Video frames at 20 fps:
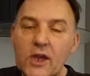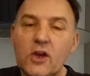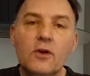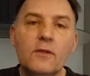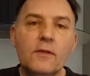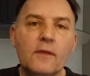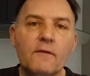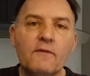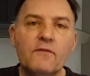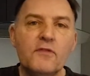We
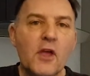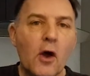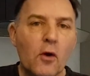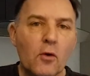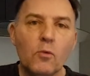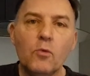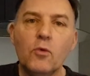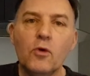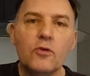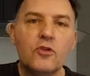couldn't have
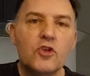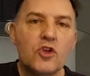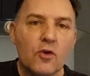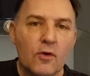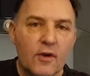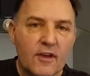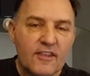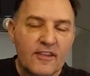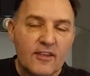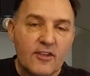known what
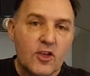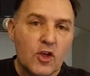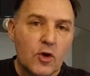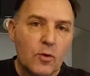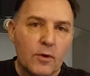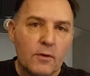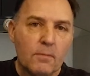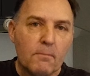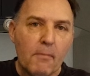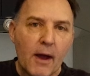choices
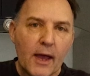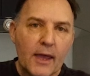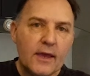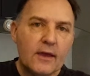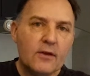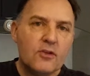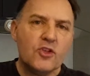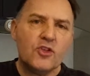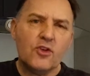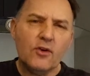you would
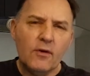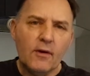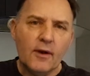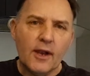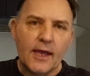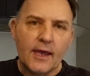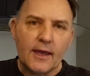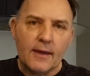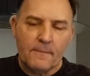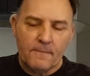make,
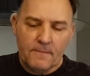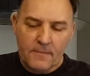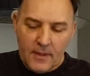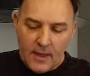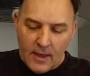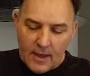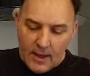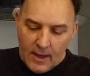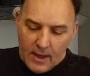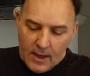surely.
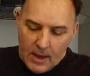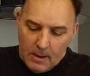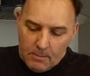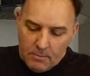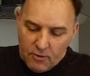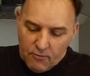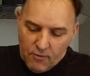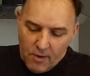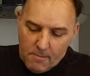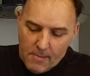
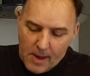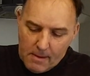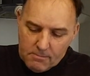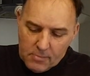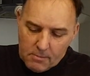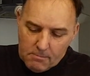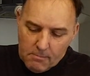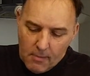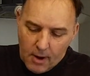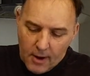But
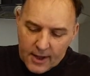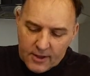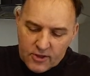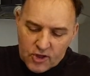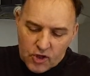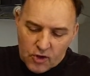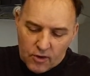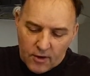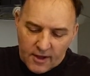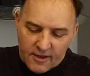remember my
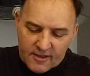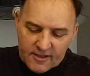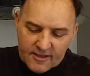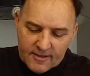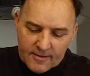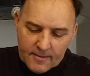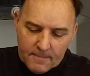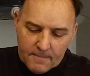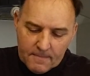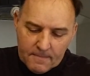
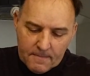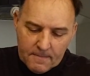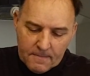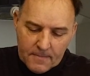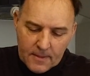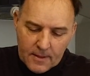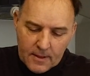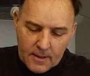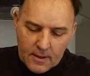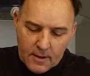choice,
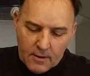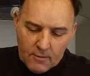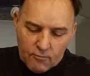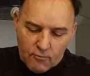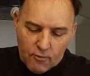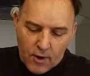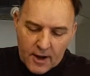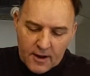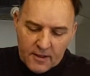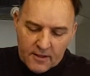
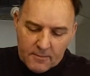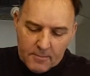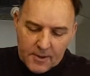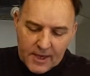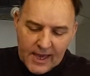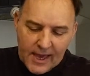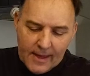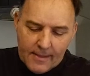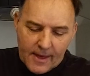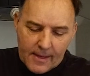right at the
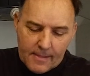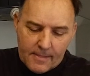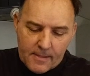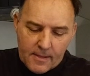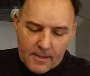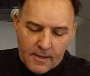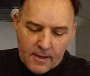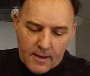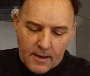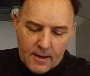
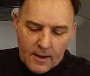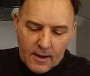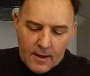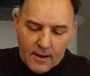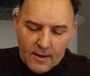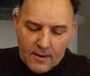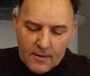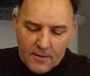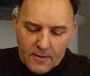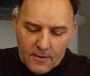beginning,
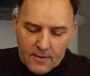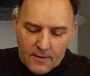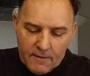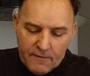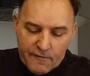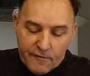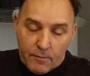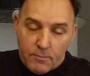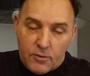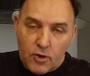
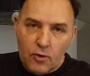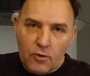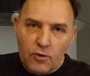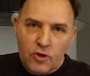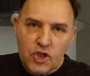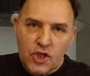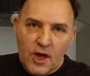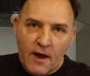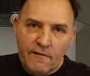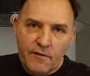from
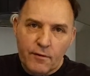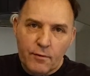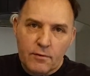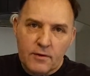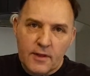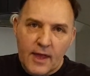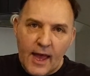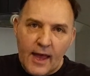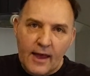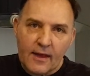your
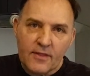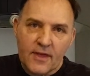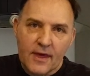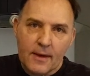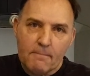shuffled deck.